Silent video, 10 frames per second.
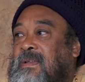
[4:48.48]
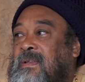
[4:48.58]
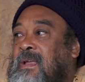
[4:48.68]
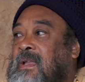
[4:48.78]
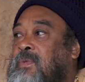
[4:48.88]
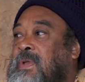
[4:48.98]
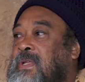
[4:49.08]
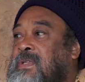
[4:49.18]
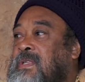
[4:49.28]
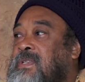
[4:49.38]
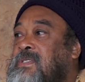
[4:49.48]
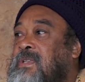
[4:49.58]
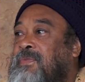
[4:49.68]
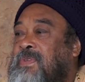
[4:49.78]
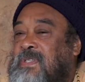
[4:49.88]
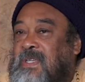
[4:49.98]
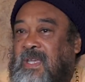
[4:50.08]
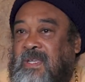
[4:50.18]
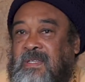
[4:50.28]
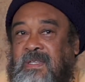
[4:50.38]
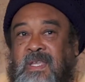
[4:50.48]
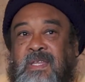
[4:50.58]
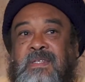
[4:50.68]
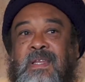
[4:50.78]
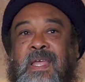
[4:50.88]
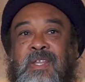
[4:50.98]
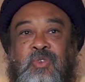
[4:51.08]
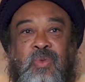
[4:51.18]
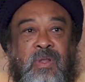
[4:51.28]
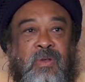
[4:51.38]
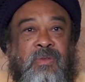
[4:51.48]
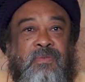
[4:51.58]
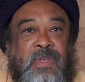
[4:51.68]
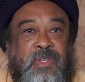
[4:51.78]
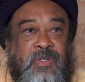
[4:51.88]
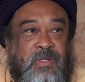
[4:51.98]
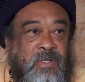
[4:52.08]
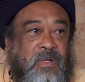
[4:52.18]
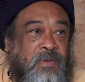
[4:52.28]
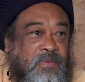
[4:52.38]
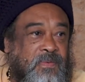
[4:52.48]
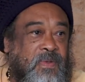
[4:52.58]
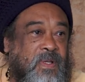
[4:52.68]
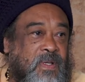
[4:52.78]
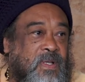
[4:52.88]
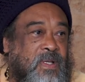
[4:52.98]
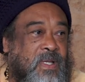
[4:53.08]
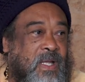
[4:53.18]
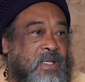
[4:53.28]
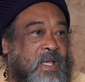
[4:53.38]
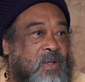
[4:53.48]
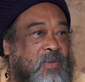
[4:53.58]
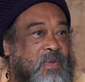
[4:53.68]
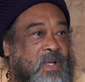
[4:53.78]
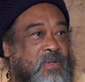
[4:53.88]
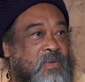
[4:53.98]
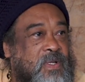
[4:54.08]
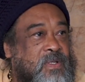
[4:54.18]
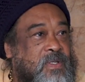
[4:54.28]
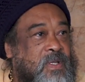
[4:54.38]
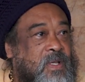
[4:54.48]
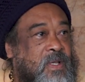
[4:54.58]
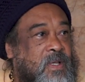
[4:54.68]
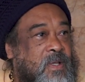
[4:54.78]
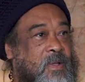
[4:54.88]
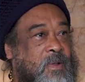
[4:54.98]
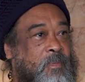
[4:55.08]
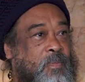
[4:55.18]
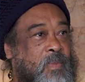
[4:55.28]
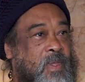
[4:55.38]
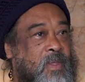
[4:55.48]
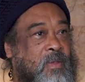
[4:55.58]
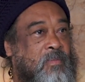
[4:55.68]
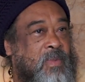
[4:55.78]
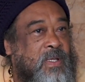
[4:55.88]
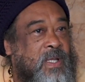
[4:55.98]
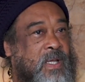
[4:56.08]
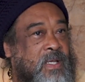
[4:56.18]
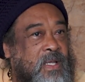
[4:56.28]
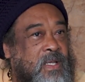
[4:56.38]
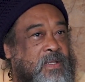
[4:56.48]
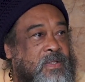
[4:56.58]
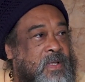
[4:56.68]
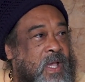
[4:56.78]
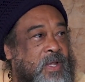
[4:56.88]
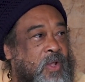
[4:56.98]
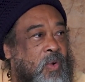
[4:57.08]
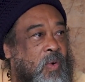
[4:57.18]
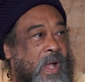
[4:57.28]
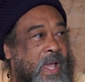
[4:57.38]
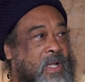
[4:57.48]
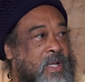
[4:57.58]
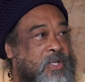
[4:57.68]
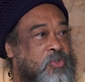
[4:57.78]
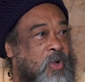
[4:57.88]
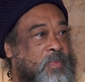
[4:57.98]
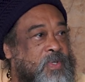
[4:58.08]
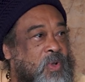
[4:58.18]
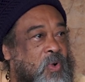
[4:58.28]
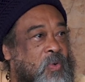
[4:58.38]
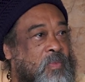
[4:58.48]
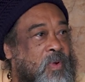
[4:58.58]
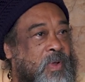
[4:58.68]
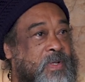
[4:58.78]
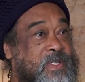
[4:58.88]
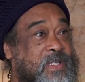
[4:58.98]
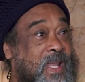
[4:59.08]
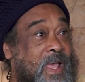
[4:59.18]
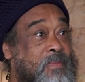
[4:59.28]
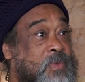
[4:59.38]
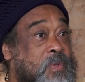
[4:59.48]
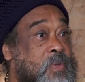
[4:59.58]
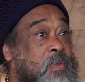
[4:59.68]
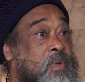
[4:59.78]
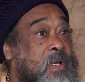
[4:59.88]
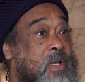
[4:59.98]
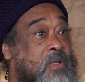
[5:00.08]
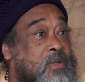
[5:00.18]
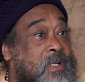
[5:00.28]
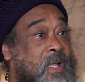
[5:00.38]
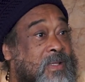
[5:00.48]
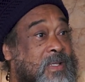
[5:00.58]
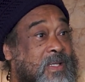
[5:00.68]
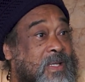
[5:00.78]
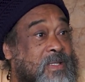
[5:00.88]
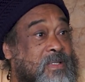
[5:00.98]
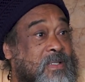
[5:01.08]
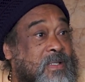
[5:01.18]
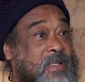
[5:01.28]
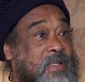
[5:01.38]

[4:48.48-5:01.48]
Not with the sophisticated intellectual conviction of that kind of utterance, but that it either quietly drops home or it slams you into nothingness.